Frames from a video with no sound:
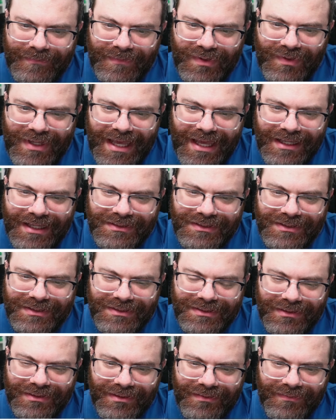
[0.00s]
It has to
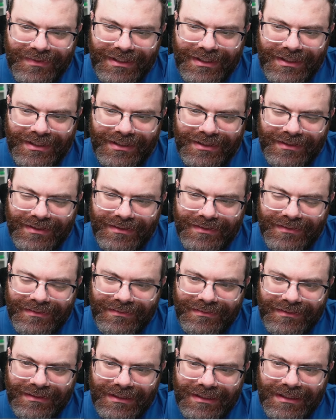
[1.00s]
start with,
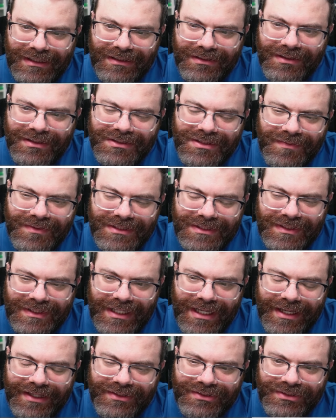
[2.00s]
could it start with
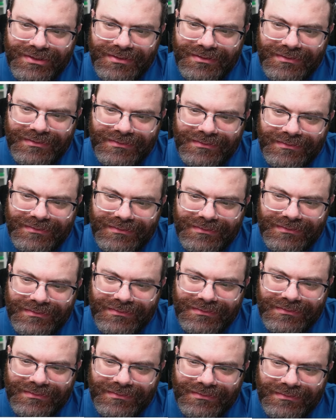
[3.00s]
CH?
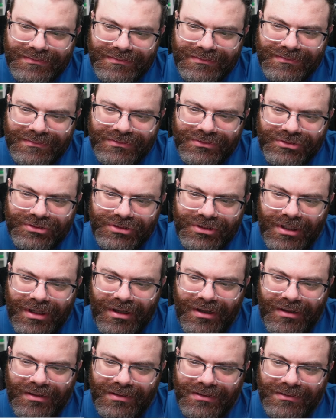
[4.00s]

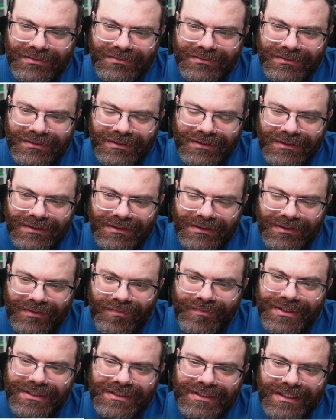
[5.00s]
Chal.
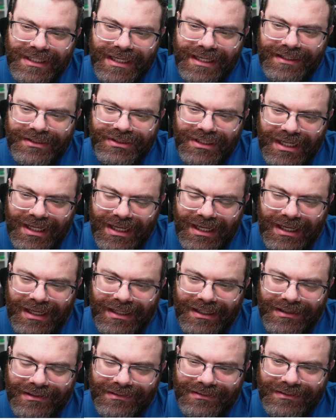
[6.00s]
It'd be
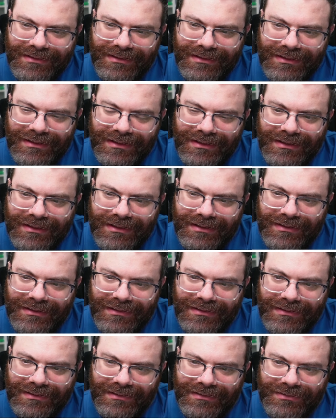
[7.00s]
C-H-A,
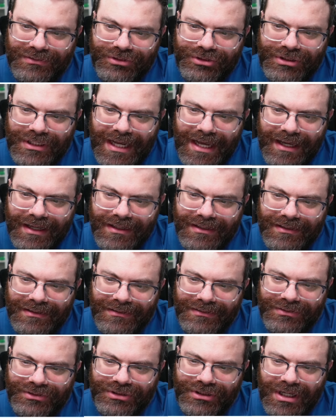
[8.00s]
chak,
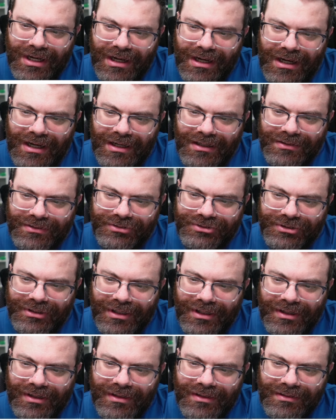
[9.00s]
cha,
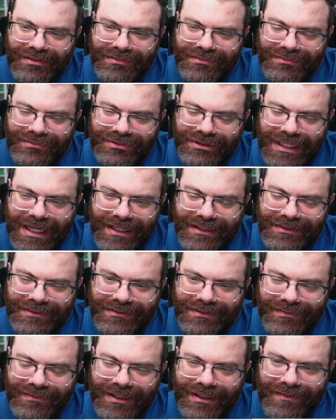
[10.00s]
chal, chat.
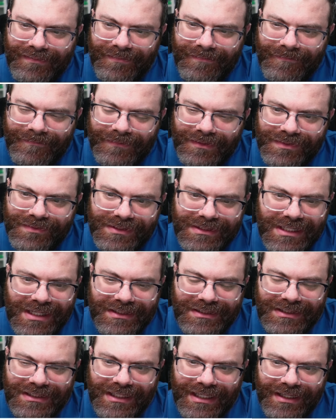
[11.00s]
Okay, so it's not
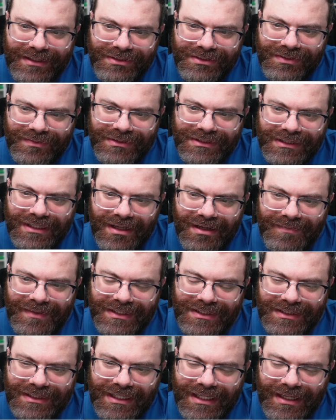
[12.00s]
CH, so it's got to be
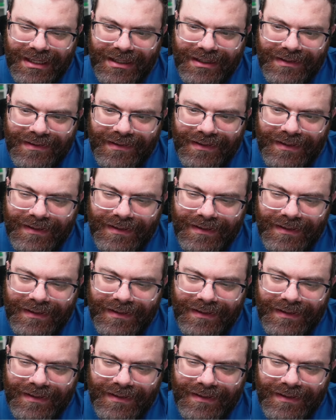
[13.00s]
CA.